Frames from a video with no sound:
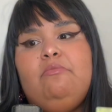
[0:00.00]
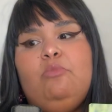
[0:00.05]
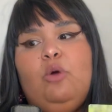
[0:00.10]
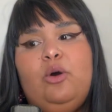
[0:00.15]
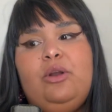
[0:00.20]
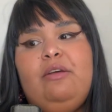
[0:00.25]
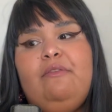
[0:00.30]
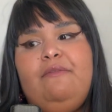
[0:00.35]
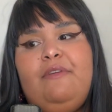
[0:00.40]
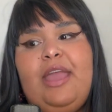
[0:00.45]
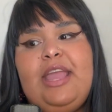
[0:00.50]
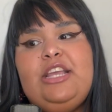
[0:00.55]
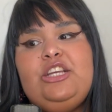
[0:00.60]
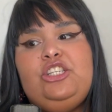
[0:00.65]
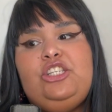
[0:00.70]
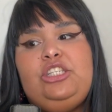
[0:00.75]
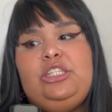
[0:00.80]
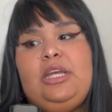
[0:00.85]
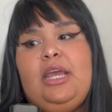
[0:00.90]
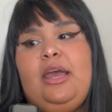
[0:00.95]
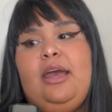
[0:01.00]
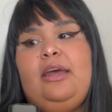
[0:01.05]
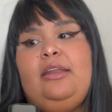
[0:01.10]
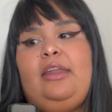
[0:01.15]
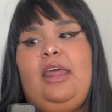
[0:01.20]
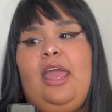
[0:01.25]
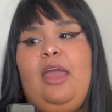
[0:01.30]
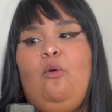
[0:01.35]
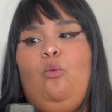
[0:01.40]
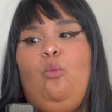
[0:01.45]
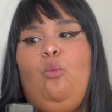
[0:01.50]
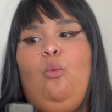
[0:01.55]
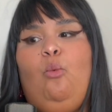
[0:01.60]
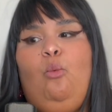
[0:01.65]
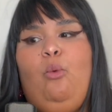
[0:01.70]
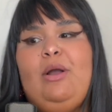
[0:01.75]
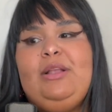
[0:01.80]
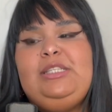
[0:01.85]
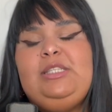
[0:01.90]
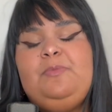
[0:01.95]
motivation,
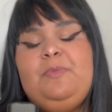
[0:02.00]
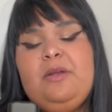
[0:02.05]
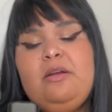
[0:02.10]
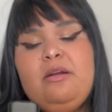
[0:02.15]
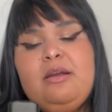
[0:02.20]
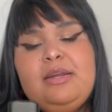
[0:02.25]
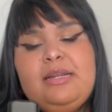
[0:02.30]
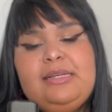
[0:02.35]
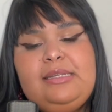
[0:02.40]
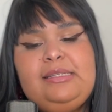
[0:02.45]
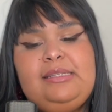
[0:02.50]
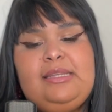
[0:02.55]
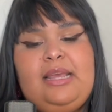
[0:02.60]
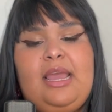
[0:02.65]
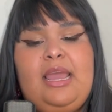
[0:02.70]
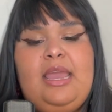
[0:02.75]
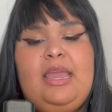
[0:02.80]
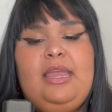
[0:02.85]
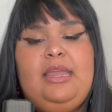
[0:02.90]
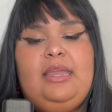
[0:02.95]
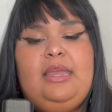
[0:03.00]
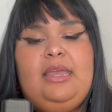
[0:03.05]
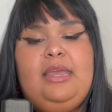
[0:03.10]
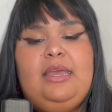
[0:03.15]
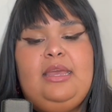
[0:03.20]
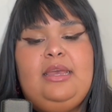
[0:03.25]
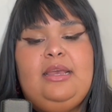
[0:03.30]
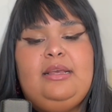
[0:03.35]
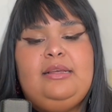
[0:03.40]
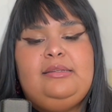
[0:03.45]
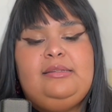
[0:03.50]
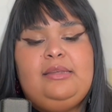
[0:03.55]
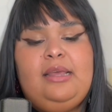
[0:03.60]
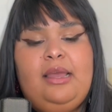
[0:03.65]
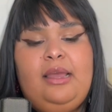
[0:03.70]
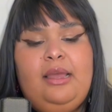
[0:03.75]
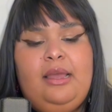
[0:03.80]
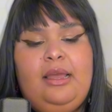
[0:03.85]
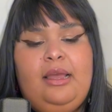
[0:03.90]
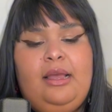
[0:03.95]
what spirit is saying is,
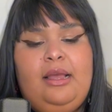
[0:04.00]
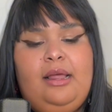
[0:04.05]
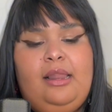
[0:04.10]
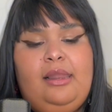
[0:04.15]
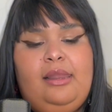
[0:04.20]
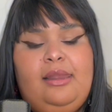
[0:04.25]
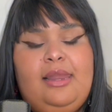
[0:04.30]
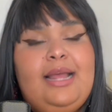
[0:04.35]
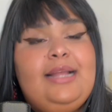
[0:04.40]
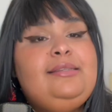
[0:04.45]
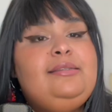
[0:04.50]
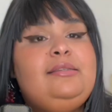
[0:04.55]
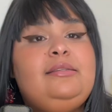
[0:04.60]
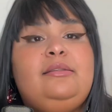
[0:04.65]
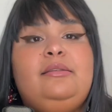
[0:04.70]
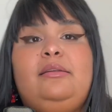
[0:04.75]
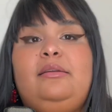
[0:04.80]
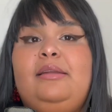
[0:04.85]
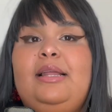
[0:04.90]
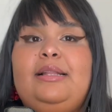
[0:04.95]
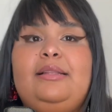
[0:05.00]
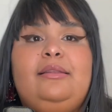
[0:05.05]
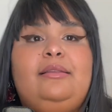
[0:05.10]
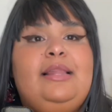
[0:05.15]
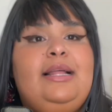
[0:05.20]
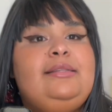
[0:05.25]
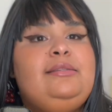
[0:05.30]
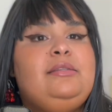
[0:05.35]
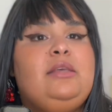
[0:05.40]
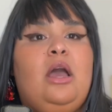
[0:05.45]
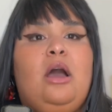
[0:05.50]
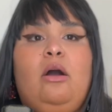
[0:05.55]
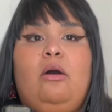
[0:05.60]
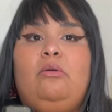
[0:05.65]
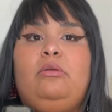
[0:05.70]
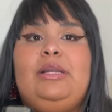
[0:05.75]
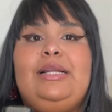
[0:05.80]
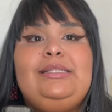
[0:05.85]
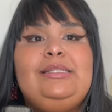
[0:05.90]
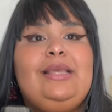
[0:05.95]
let's
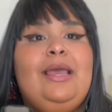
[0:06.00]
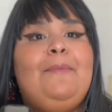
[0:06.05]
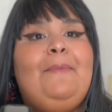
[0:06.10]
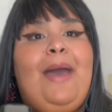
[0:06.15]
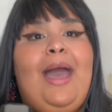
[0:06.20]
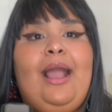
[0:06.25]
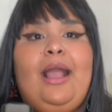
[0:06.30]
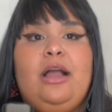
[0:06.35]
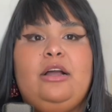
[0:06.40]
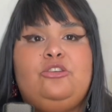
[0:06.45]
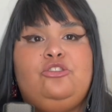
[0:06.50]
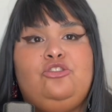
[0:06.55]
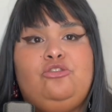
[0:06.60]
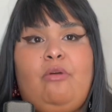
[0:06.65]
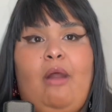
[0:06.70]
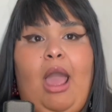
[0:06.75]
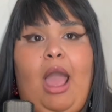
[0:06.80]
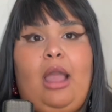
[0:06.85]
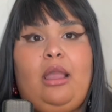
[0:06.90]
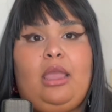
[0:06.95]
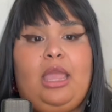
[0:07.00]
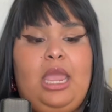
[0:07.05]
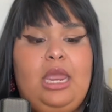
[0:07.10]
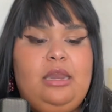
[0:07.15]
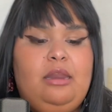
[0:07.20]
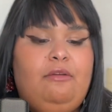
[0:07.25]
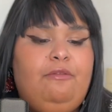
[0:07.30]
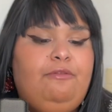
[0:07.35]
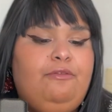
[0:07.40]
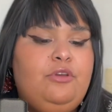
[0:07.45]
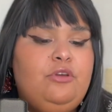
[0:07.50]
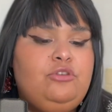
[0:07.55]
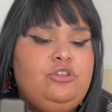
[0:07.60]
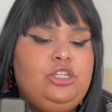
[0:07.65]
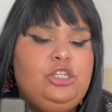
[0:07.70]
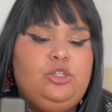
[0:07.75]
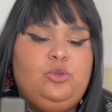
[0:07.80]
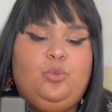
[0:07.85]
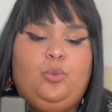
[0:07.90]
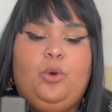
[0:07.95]
go, let's get back on track. And if you
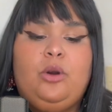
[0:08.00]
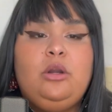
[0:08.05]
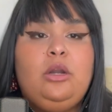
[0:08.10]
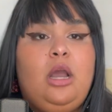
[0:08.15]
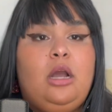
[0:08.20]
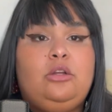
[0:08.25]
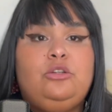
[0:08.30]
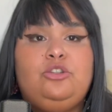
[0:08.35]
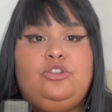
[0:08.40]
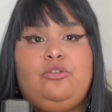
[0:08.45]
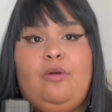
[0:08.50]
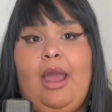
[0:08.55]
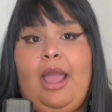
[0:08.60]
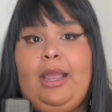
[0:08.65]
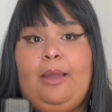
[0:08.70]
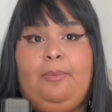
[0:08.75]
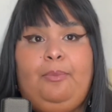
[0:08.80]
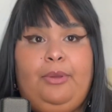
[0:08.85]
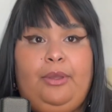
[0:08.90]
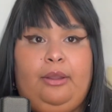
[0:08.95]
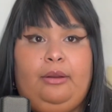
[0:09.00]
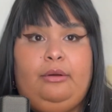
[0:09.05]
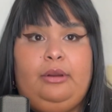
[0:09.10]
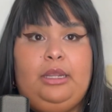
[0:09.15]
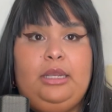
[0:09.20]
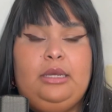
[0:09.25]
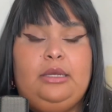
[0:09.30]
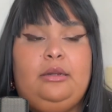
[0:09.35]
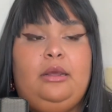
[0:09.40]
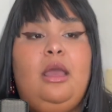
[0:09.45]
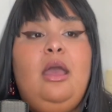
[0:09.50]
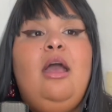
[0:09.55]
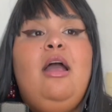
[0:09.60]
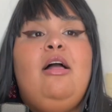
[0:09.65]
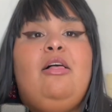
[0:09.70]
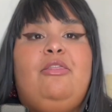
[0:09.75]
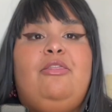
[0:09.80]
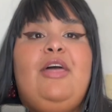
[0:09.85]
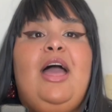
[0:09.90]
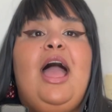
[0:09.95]
just weren't on track, period,
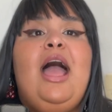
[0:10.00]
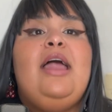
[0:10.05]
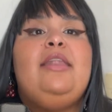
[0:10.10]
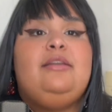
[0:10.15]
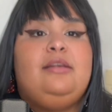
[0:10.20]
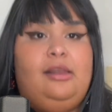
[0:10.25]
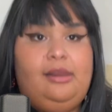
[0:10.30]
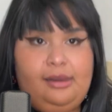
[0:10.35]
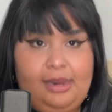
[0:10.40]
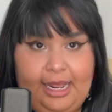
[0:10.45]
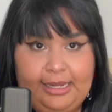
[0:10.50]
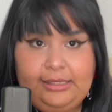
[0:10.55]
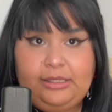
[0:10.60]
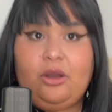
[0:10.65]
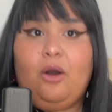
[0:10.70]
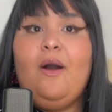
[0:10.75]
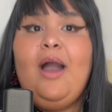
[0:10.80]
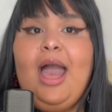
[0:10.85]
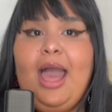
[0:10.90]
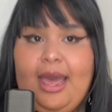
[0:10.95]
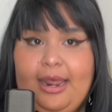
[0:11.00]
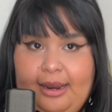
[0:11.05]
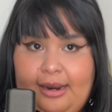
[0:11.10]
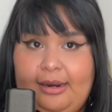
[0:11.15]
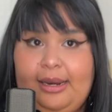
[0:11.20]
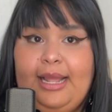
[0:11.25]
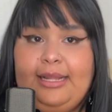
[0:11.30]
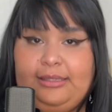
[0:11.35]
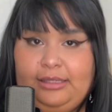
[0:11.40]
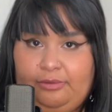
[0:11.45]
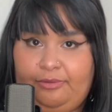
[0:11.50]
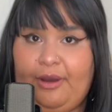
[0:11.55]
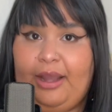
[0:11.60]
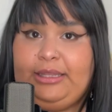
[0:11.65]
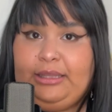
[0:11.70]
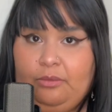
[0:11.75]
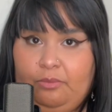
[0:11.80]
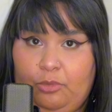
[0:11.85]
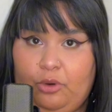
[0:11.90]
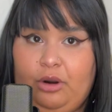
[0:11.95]
then let's go ahead and let's
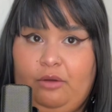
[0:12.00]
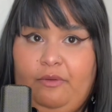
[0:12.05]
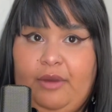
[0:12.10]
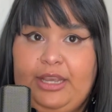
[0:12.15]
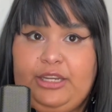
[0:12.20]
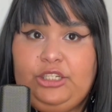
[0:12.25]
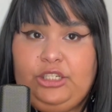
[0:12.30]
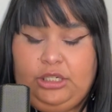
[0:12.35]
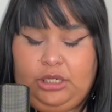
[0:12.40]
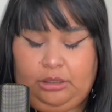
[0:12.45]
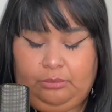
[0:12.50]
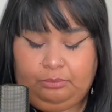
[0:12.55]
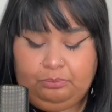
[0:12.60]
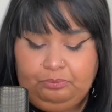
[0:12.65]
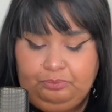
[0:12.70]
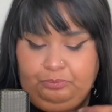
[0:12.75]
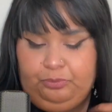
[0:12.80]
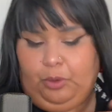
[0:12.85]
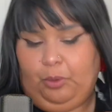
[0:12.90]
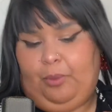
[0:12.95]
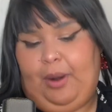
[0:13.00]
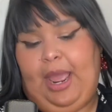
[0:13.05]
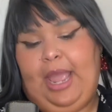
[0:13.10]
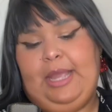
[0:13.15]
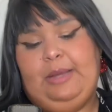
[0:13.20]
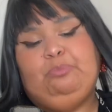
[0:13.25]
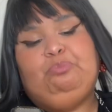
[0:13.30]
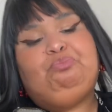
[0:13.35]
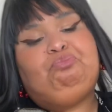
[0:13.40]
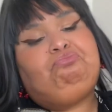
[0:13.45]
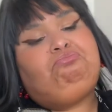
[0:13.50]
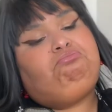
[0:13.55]
find the motivation, right?